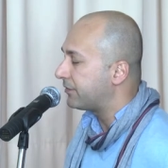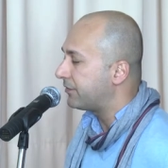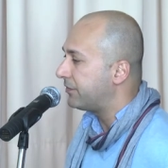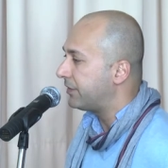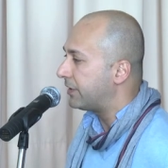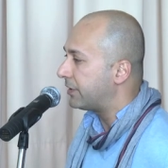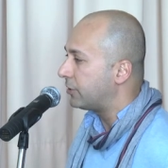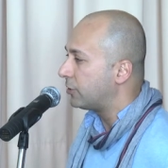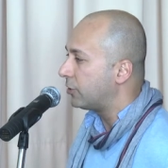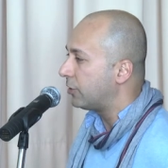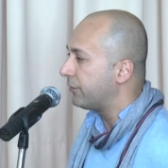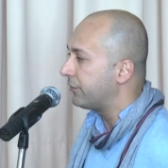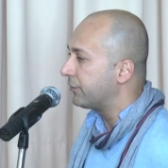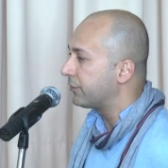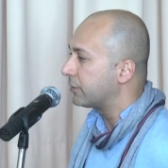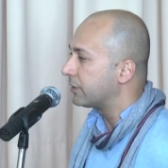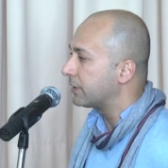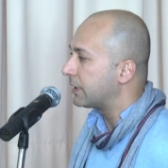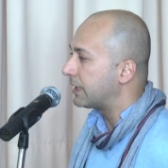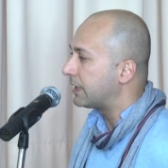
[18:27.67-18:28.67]
very
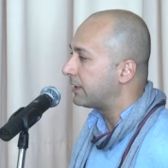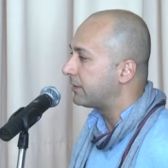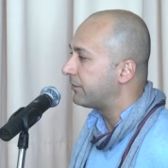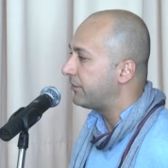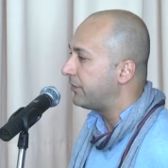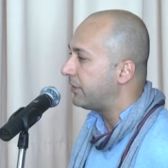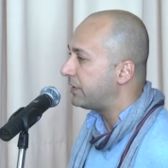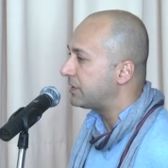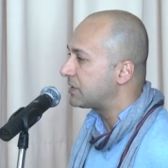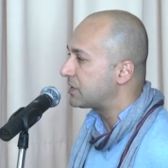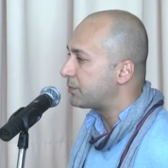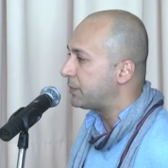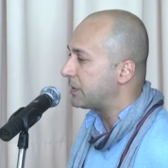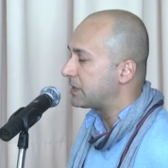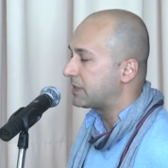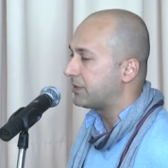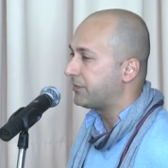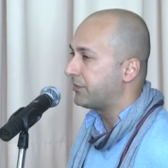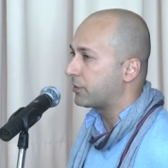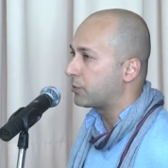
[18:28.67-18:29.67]
often in very
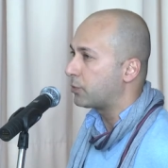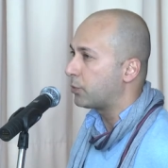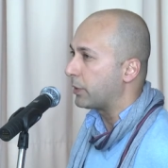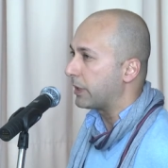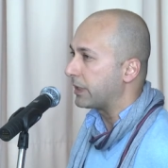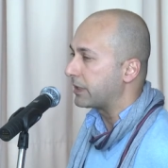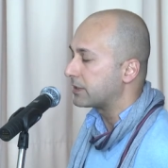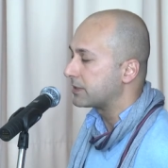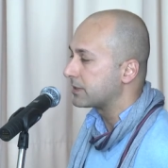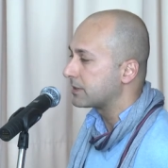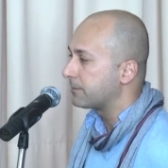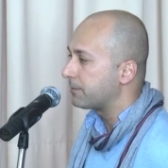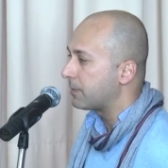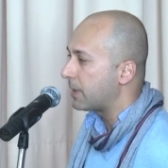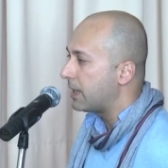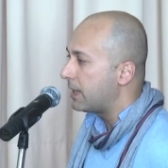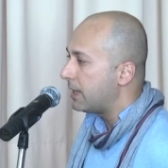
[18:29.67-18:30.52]
specific ways.